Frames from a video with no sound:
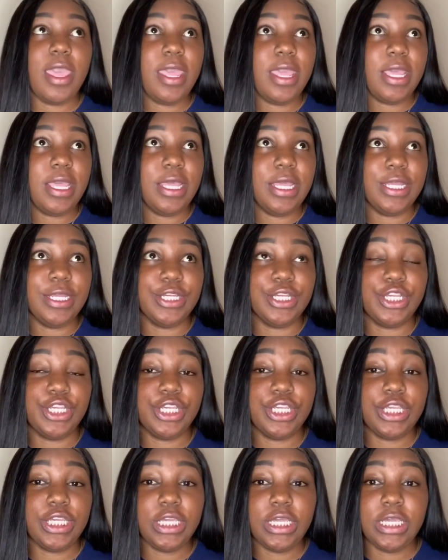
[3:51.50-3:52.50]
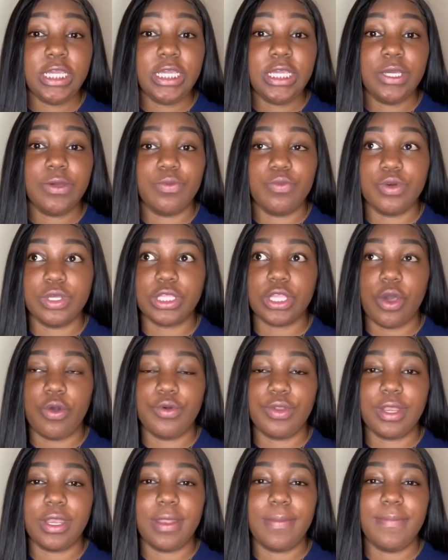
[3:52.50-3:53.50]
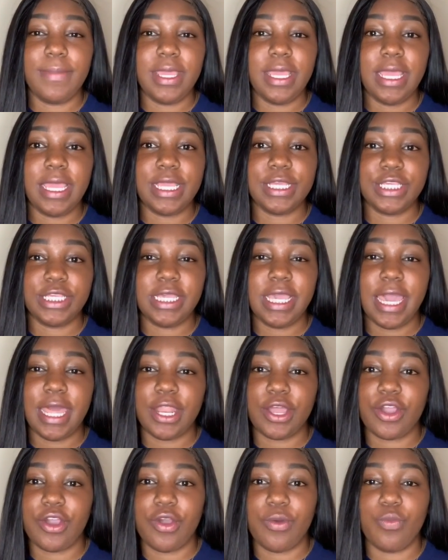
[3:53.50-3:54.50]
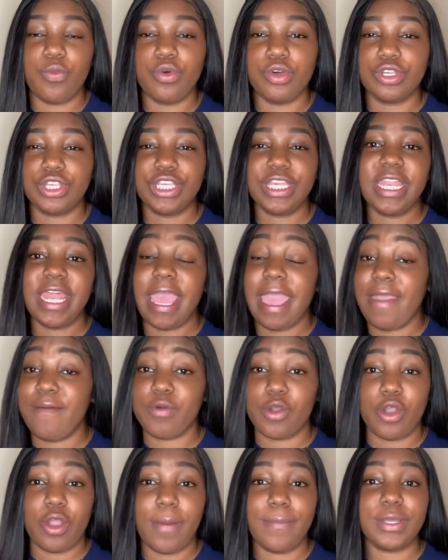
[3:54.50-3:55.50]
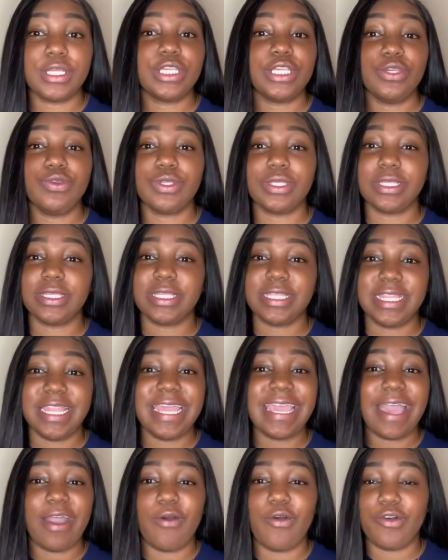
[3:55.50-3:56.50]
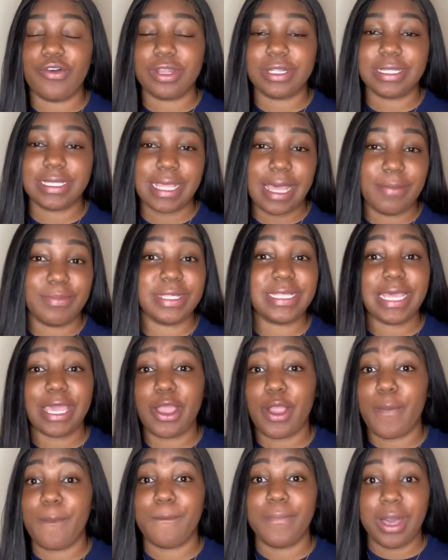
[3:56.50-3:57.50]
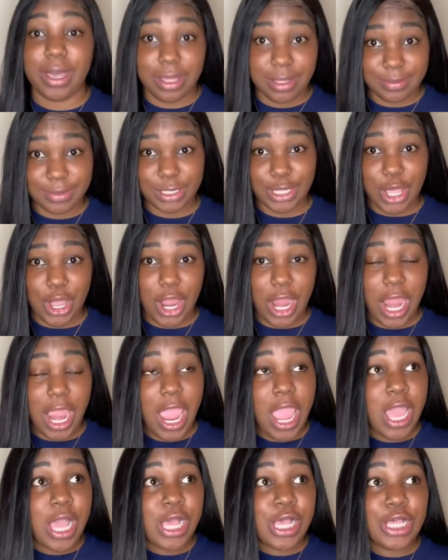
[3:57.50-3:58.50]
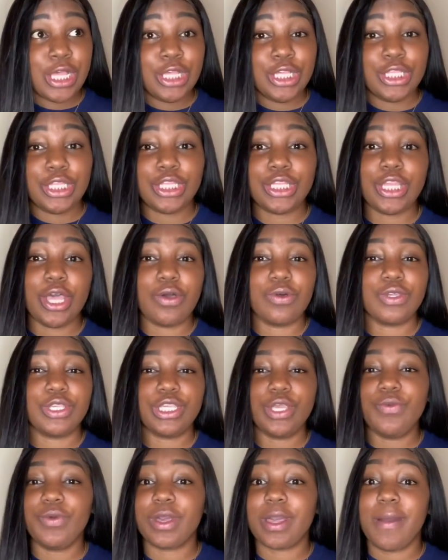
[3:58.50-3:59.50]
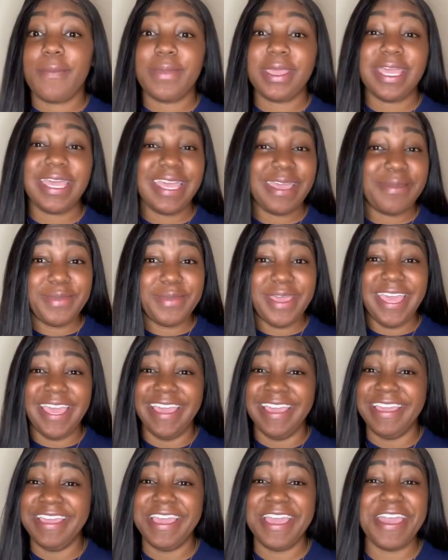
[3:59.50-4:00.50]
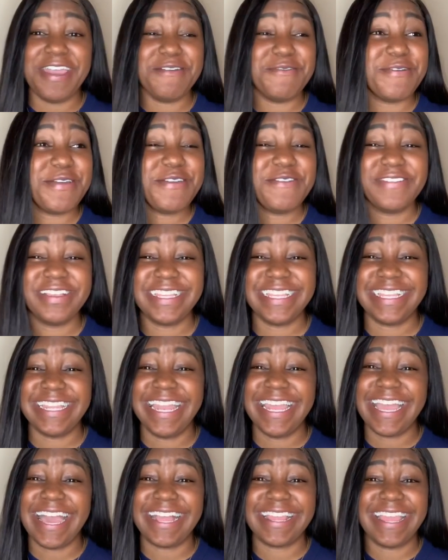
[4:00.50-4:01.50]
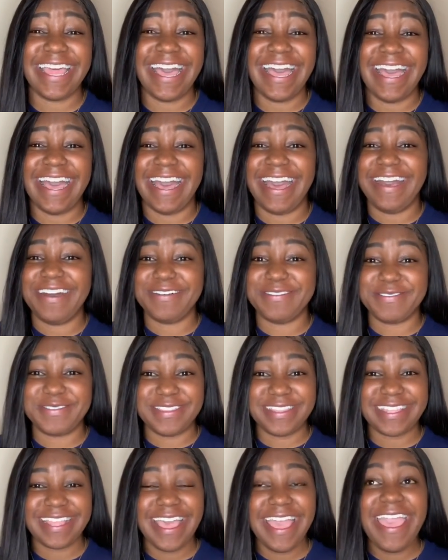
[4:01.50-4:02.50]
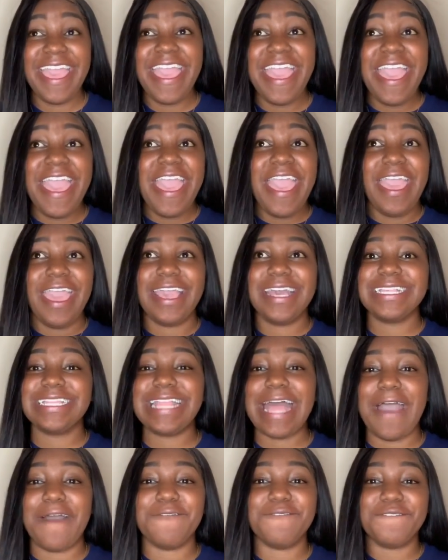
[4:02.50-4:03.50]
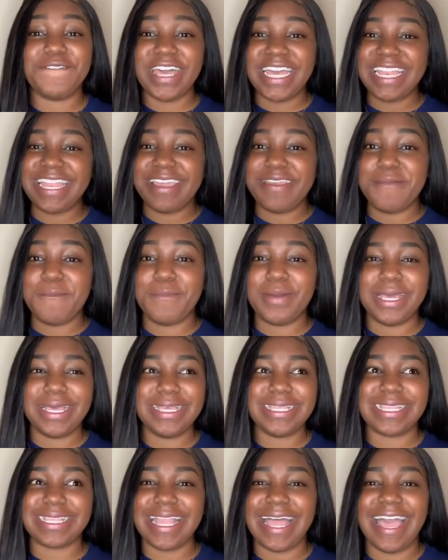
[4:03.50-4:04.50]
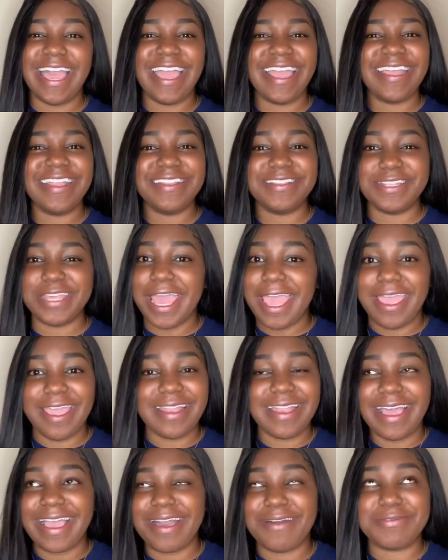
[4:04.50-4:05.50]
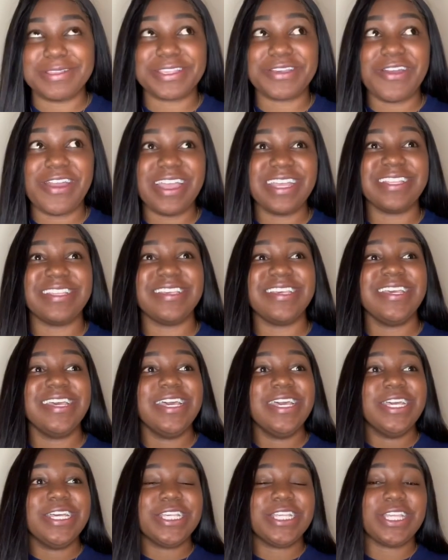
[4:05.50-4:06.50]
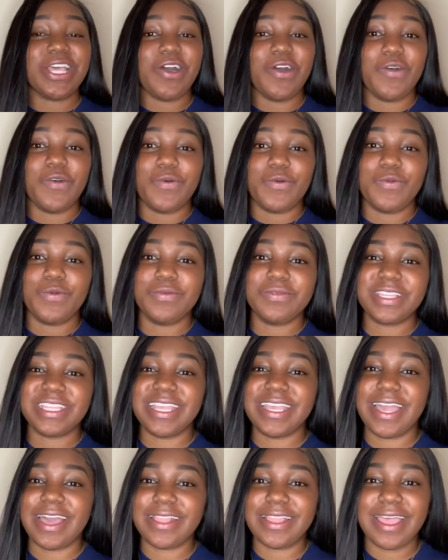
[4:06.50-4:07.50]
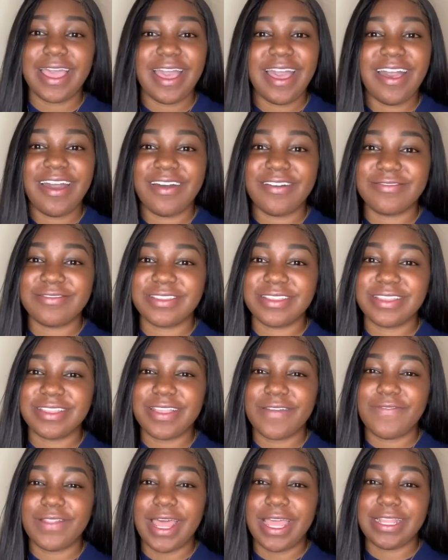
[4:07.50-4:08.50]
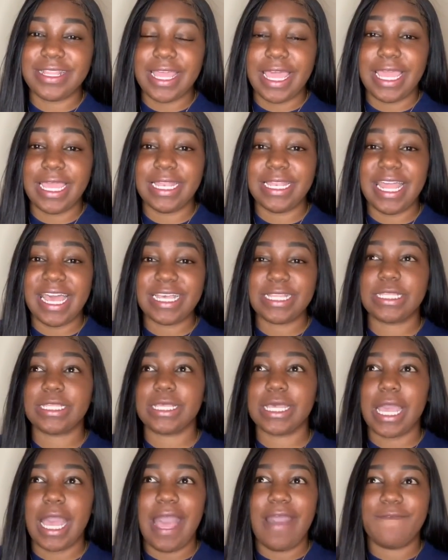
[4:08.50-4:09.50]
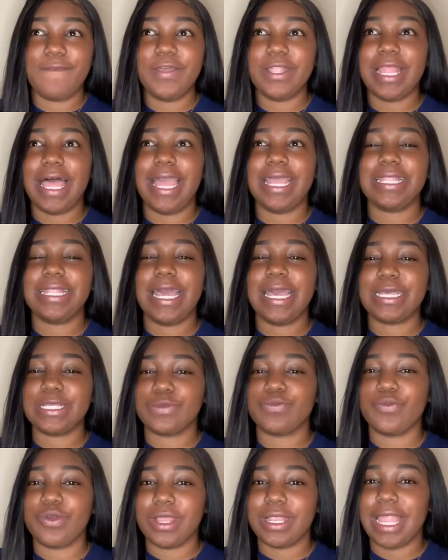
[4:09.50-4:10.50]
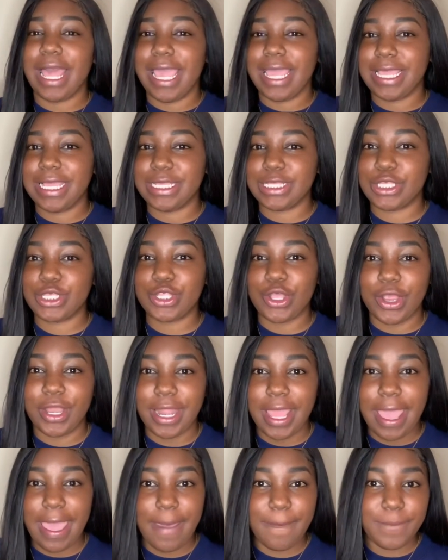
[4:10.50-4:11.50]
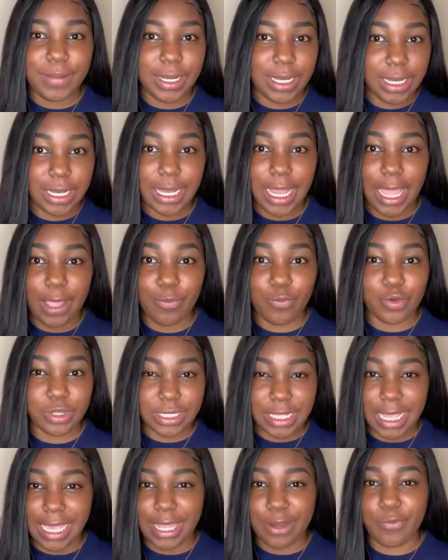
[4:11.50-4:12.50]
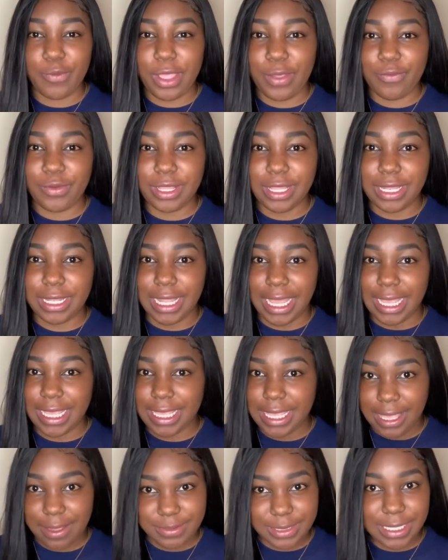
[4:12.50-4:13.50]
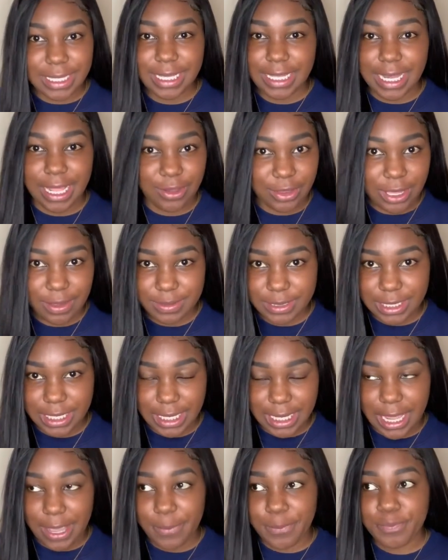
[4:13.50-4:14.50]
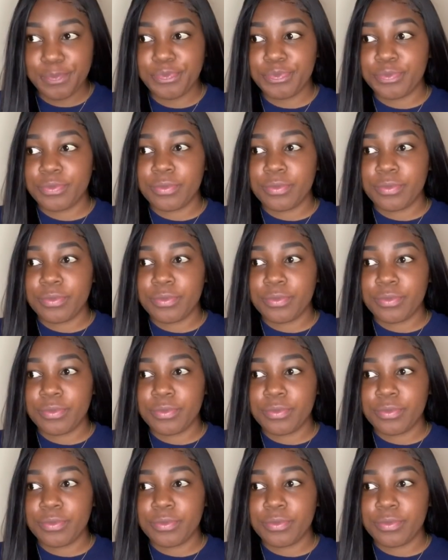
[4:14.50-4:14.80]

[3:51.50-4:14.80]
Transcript: and she was older than me and she had a well she didn't have a car but she used to sneak out all the time and take her mom's car so she would come and me and we would sneak out the house it's not funny but it's like dang like i was crazy so we would sneak out the house and stuff like that and that's i feel like that's where like it started happening like once i got away with it like kept sneaking out kept sneaking out